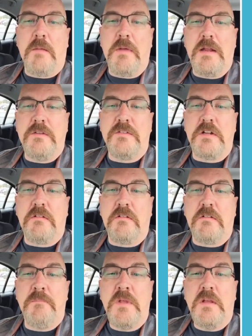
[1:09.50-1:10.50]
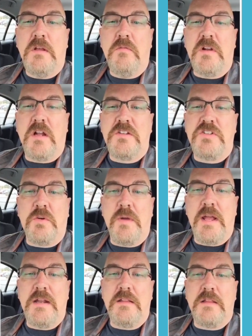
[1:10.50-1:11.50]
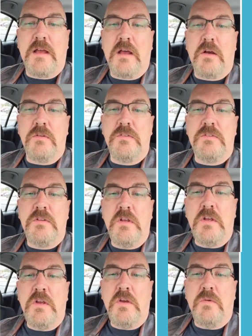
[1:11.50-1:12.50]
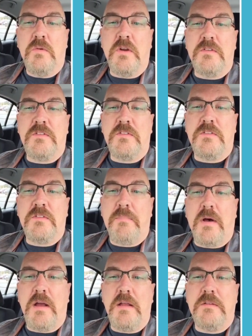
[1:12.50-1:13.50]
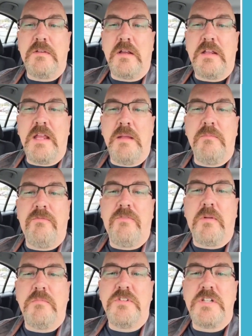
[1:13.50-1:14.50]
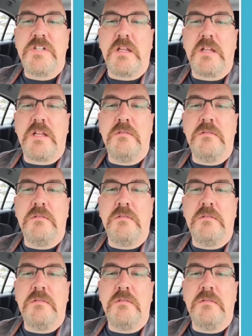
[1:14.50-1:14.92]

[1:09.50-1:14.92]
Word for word: on my Instagram. We got Joanne in the house. Where's the Popeyes I came from chicken?